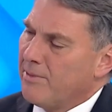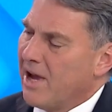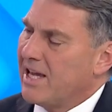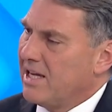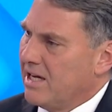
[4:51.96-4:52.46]
been
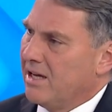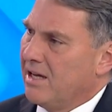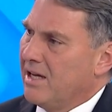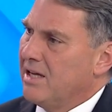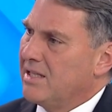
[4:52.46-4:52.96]

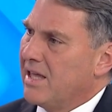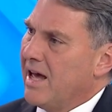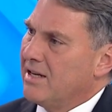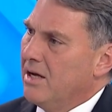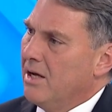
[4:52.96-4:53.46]
making is
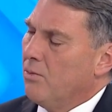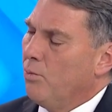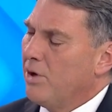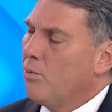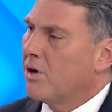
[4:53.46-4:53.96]
that
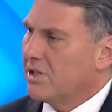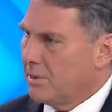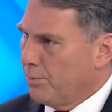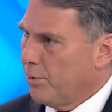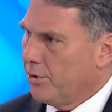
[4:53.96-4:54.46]
we want to
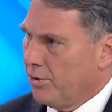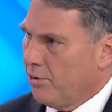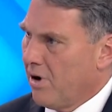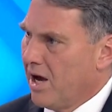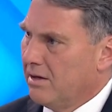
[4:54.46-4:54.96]
support
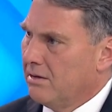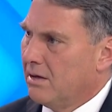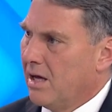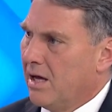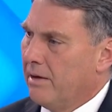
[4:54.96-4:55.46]
Ukraine
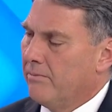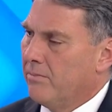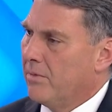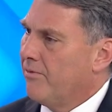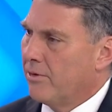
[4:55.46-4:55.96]

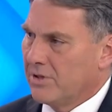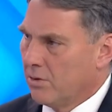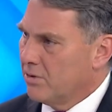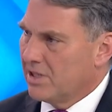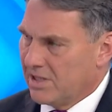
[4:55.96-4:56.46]
for as
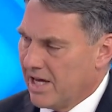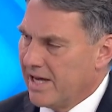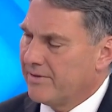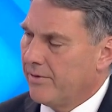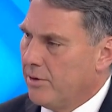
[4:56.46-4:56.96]
long as it
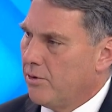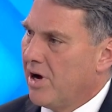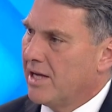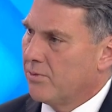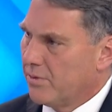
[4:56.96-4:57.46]
takes for
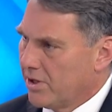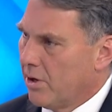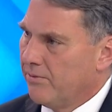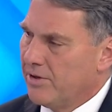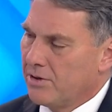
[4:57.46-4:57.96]
Ukraine to
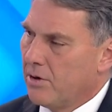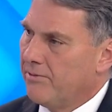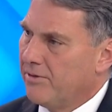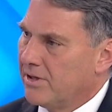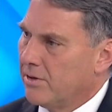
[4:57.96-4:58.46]
resolve this
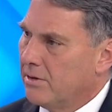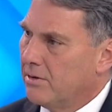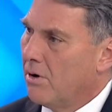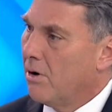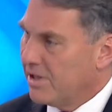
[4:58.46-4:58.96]
conflict
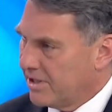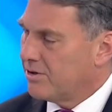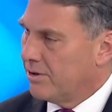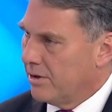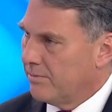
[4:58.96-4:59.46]
on its
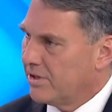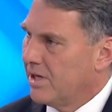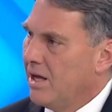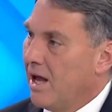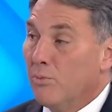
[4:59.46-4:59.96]
terms.
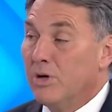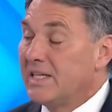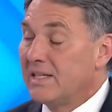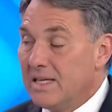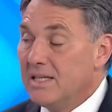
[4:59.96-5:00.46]
And we
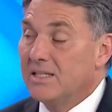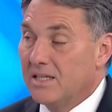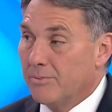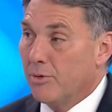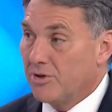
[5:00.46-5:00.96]
see this
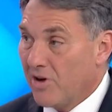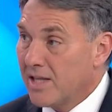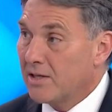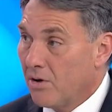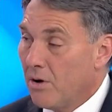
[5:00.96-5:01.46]
as a
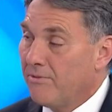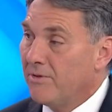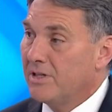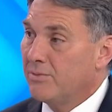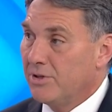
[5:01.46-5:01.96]
protracted conflict,